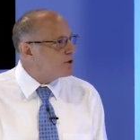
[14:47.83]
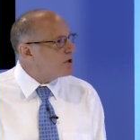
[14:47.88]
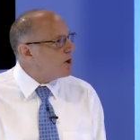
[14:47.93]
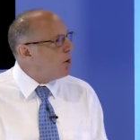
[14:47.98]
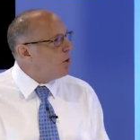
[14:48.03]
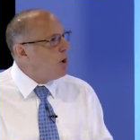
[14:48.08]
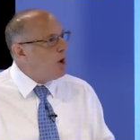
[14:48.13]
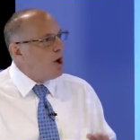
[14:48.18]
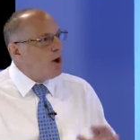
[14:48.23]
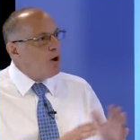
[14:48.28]

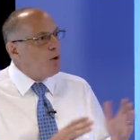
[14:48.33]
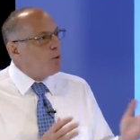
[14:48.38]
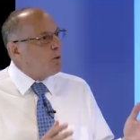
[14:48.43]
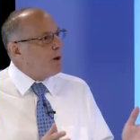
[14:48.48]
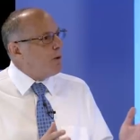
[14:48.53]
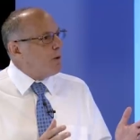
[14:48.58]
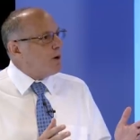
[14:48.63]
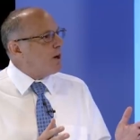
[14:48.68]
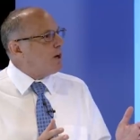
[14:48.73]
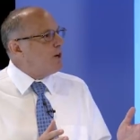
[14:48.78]
So
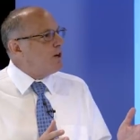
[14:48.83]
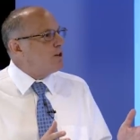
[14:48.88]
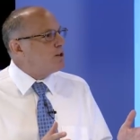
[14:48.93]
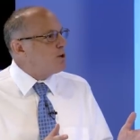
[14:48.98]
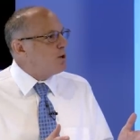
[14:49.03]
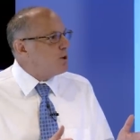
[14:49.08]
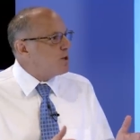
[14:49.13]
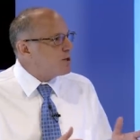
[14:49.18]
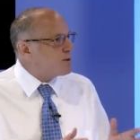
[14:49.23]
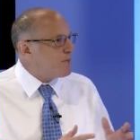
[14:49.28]
we yeah. weren't going to
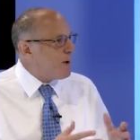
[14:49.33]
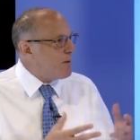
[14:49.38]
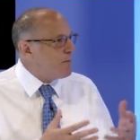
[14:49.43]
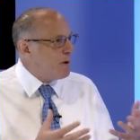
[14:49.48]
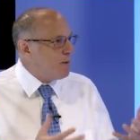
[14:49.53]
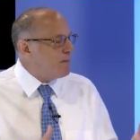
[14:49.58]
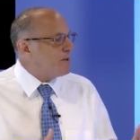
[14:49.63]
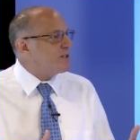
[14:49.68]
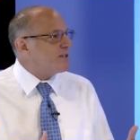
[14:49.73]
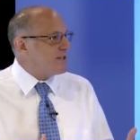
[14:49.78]
do this by
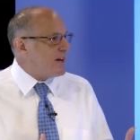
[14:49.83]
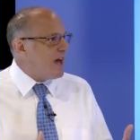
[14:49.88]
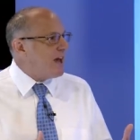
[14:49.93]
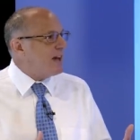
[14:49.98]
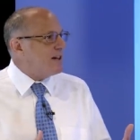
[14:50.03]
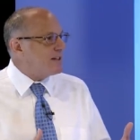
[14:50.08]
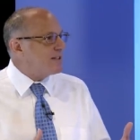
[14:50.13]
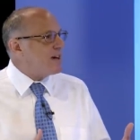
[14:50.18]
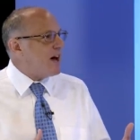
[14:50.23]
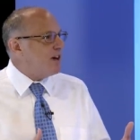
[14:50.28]
people
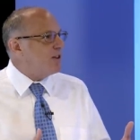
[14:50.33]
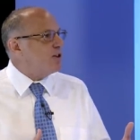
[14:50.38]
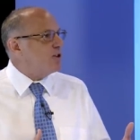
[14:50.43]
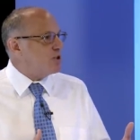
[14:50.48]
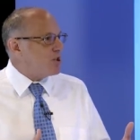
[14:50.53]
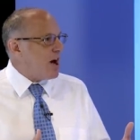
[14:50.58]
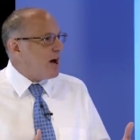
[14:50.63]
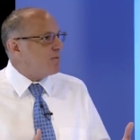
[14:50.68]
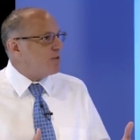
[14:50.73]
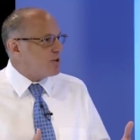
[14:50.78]
staying inside their
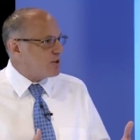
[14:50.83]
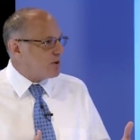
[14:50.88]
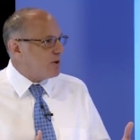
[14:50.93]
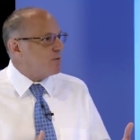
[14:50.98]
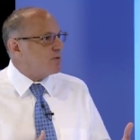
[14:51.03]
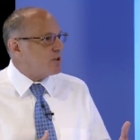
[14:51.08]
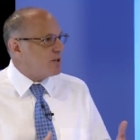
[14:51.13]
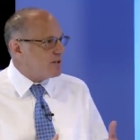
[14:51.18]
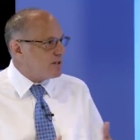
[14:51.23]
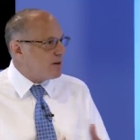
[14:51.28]
job
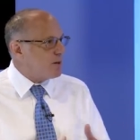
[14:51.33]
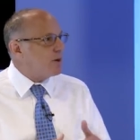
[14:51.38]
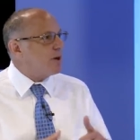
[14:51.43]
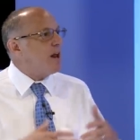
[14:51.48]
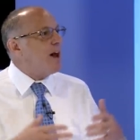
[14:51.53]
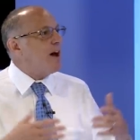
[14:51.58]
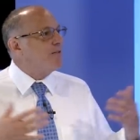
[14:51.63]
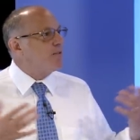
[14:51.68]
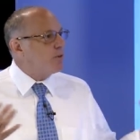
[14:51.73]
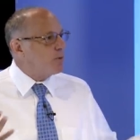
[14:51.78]
descriptions. They were
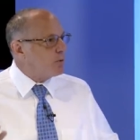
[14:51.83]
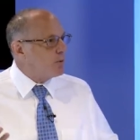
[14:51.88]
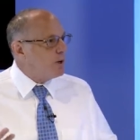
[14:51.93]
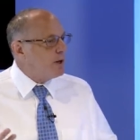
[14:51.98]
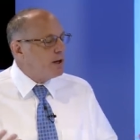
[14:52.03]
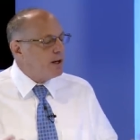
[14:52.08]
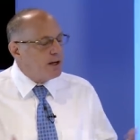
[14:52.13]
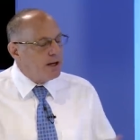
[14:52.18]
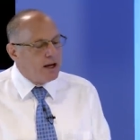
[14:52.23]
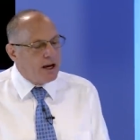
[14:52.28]
going to have to
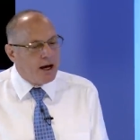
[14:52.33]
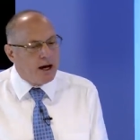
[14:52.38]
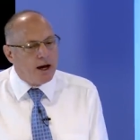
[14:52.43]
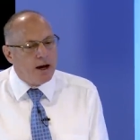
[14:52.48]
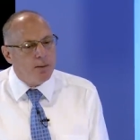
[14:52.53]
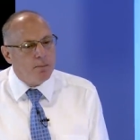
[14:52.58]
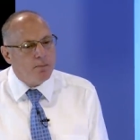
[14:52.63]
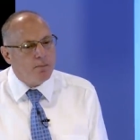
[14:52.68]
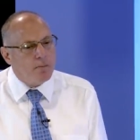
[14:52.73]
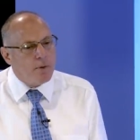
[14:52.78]
really
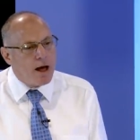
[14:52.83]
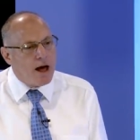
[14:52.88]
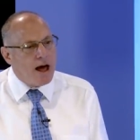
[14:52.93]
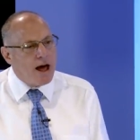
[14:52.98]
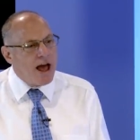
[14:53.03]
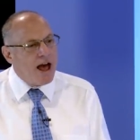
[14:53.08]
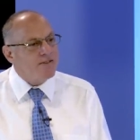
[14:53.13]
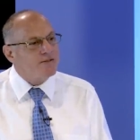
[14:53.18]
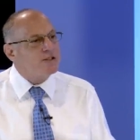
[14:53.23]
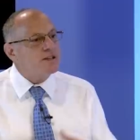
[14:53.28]
um, uh,
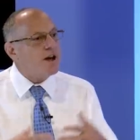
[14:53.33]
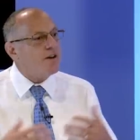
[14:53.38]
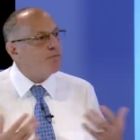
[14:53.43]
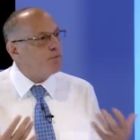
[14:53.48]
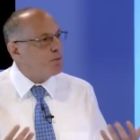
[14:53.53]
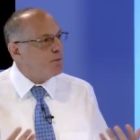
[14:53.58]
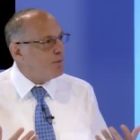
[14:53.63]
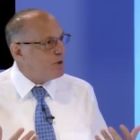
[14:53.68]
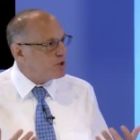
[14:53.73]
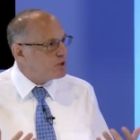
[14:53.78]
have
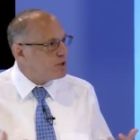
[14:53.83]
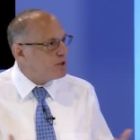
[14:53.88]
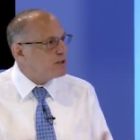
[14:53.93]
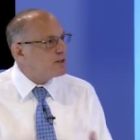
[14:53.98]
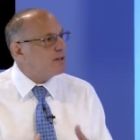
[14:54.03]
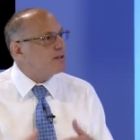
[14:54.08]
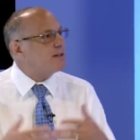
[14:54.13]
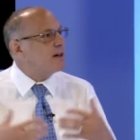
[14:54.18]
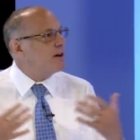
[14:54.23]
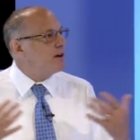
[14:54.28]
self permission mission
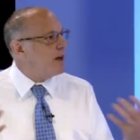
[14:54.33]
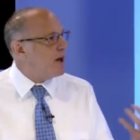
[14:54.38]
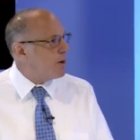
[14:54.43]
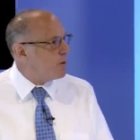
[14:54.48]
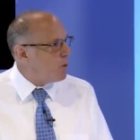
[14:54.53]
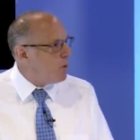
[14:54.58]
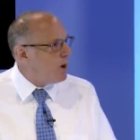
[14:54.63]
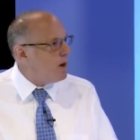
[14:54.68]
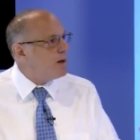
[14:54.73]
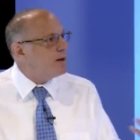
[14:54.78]
to tear
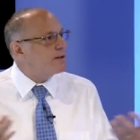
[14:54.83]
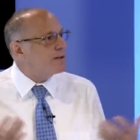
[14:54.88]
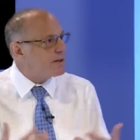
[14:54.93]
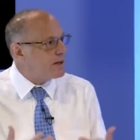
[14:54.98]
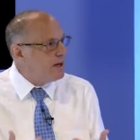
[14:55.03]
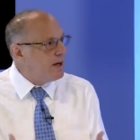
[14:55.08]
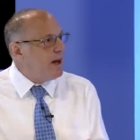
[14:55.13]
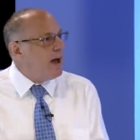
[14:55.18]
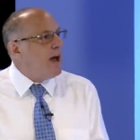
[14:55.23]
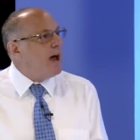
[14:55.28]
down walls
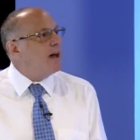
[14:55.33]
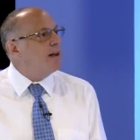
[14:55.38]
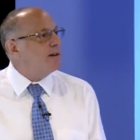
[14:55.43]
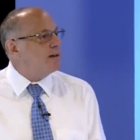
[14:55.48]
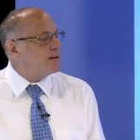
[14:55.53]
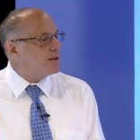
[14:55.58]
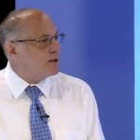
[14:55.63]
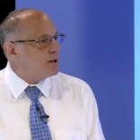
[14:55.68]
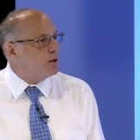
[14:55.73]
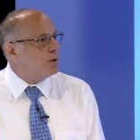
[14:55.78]

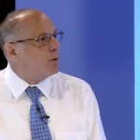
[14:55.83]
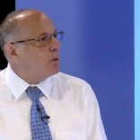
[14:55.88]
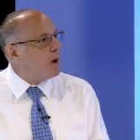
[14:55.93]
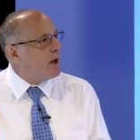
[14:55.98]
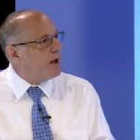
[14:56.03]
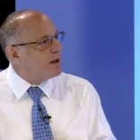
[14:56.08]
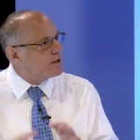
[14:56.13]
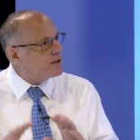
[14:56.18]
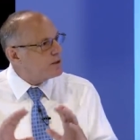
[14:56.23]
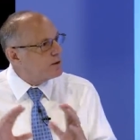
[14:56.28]
and to
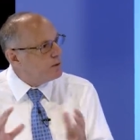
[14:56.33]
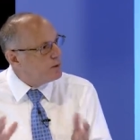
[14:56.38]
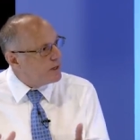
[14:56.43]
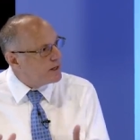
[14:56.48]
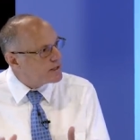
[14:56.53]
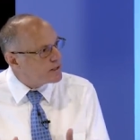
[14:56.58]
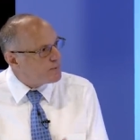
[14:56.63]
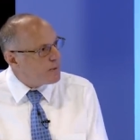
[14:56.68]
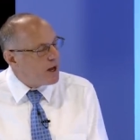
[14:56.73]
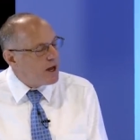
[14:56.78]
and to
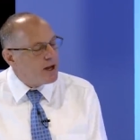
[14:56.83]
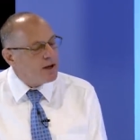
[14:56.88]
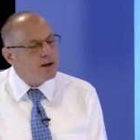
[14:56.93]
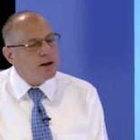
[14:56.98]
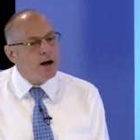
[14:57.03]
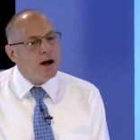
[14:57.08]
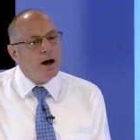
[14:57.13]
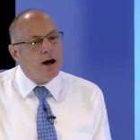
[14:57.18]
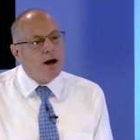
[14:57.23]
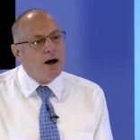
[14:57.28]

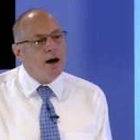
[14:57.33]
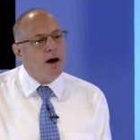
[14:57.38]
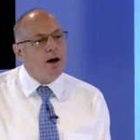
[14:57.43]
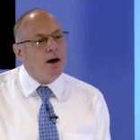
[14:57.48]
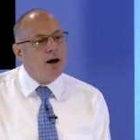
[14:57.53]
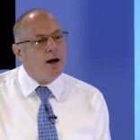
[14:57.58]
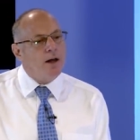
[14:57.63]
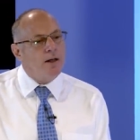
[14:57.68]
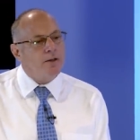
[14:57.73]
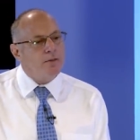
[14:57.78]
expand uh,
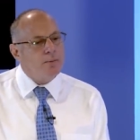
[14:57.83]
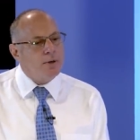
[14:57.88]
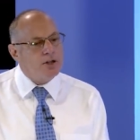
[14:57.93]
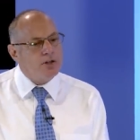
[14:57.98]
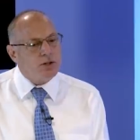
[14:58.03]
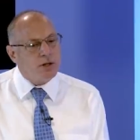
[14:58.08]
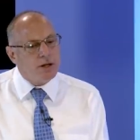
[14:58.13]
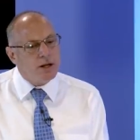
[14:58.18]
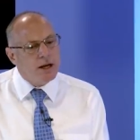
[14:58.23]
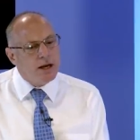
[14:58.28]
uh, the
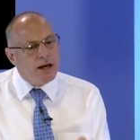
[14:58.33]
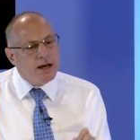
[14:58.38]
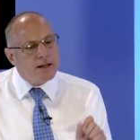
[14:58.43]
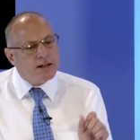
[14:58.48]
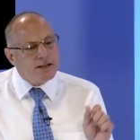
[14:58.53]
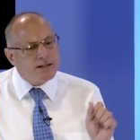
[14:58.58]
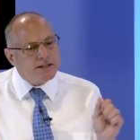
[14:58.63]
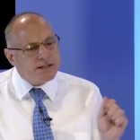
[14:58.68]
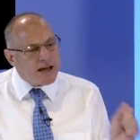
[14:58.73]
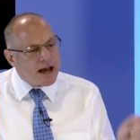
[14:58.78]
mission.
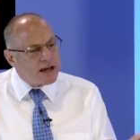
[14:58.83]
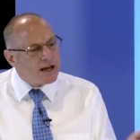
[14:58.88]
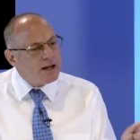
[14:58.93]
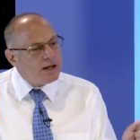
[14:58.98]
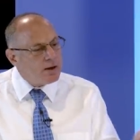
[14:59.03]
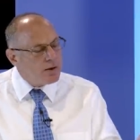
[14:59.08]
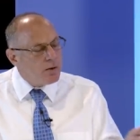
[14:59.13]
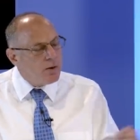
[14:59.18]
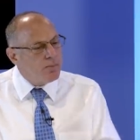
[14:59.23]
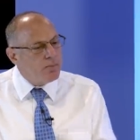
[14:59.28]
The
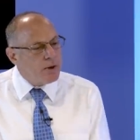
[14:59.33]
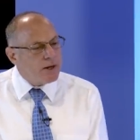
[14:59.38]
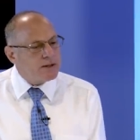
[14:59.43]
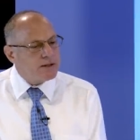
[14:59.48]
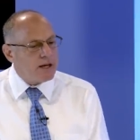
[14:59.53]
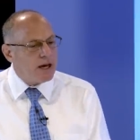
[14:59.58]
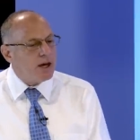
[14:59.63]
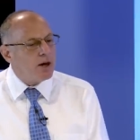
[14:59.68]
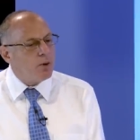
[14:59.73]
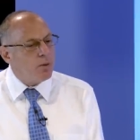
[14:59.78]
second big
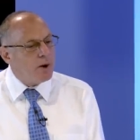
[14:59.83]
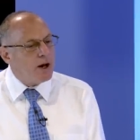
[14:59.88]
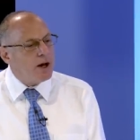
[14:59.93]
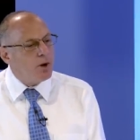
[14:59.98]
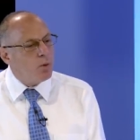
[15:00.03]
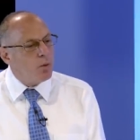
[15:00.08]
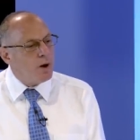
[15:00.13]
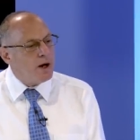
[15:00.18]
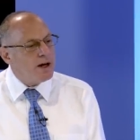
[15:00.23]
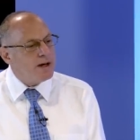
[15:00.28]

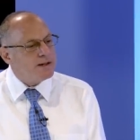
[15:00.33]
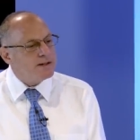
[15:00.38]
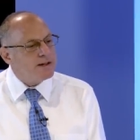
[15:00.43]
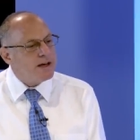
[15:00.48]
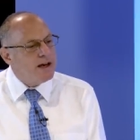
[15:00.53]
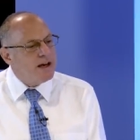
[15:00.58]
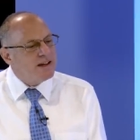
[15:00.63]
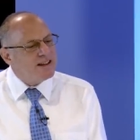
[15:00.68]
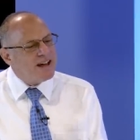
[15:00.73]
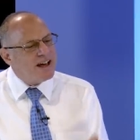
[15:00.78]
takeaway was
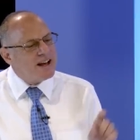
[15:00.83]
mm.